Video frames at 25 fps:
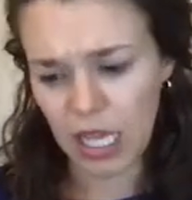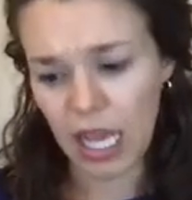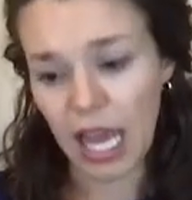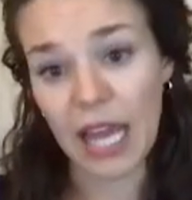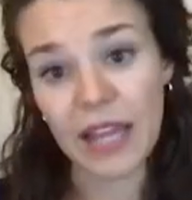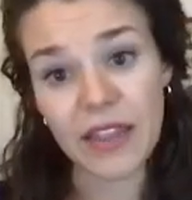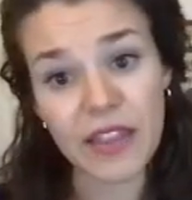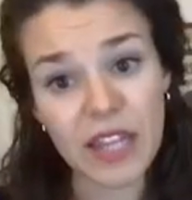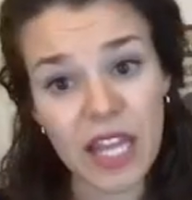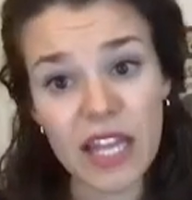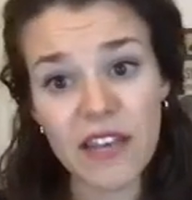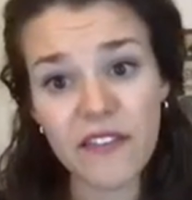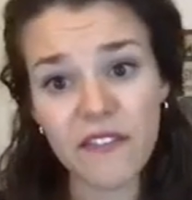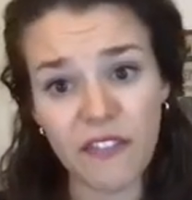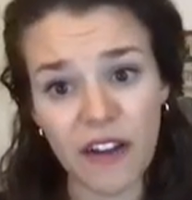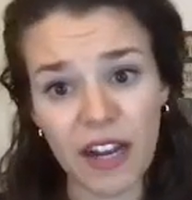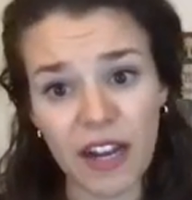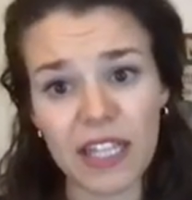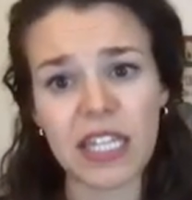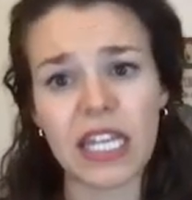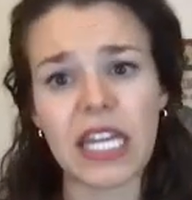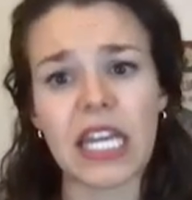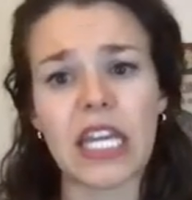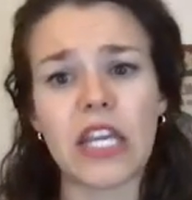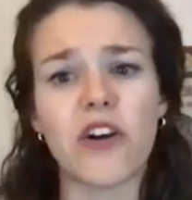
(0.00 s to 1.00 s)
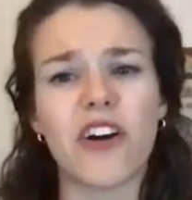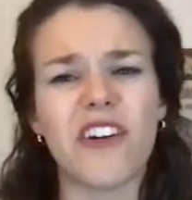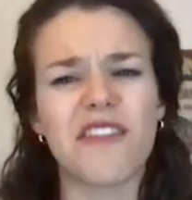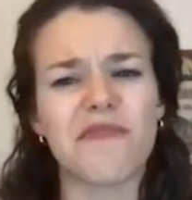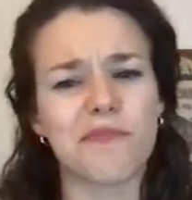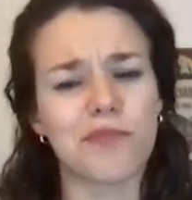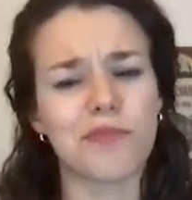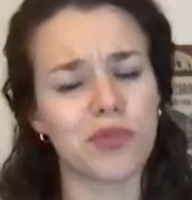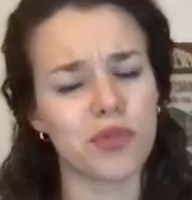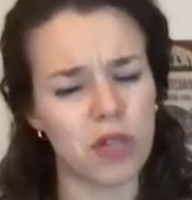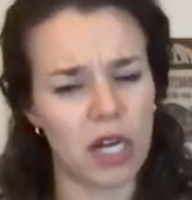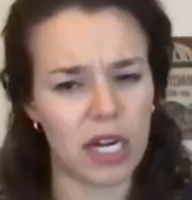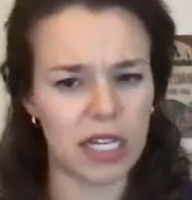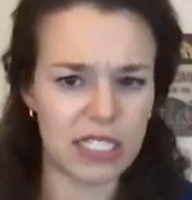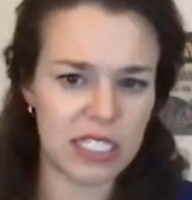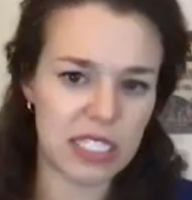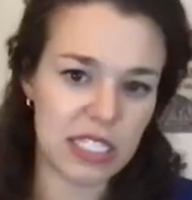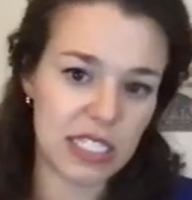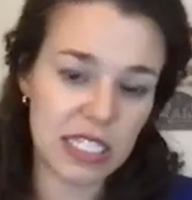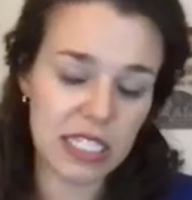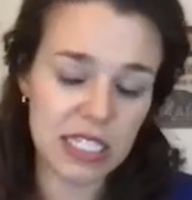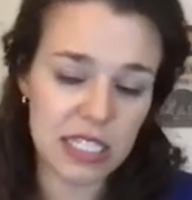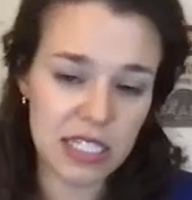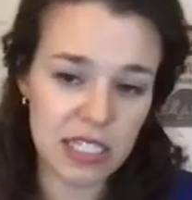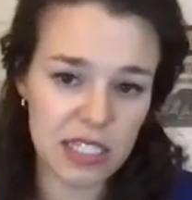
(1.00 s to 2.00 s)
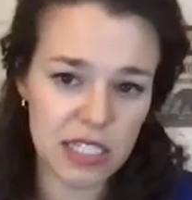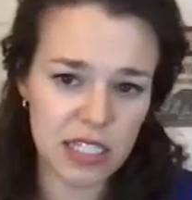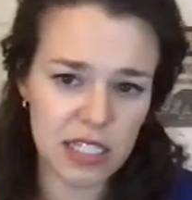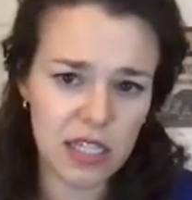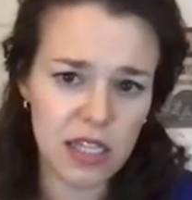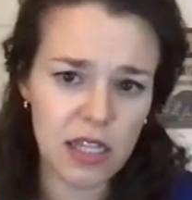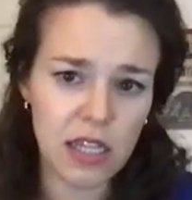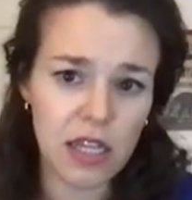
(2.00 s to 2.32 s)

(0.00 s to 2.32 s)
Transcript: And then finally, you have Protestants.